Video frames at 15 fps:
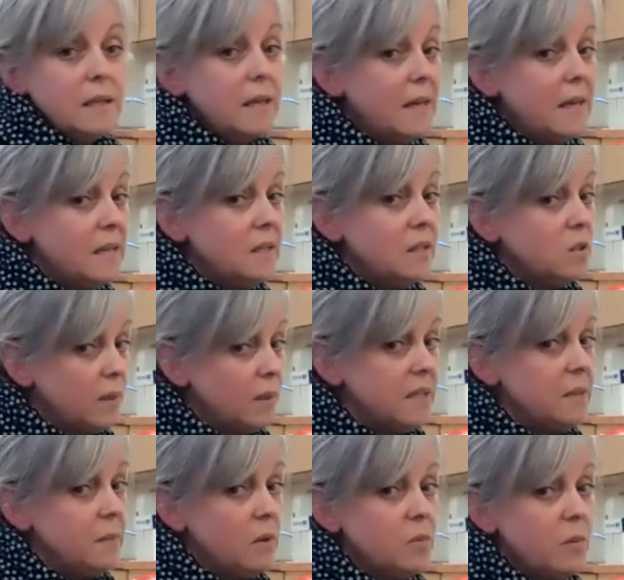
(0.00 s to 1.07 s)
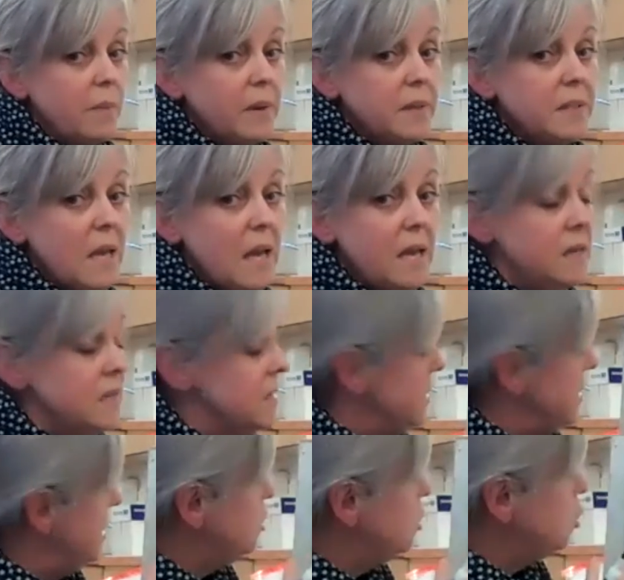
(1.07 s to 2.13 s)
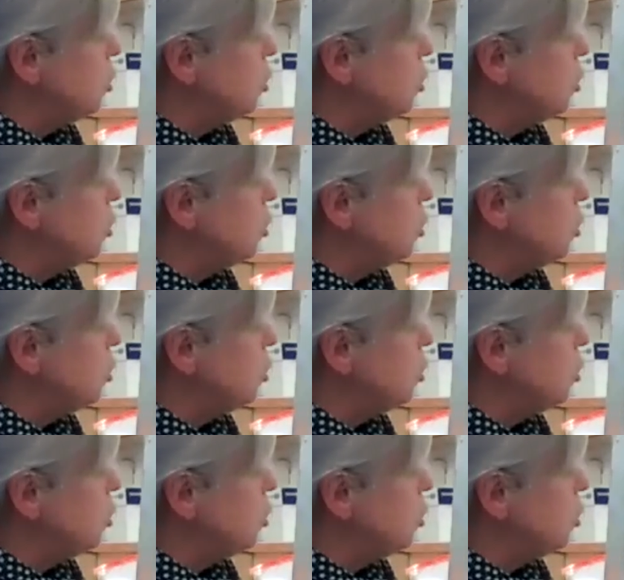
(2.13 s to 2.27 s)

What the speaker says: is 20 multiplied by 10 is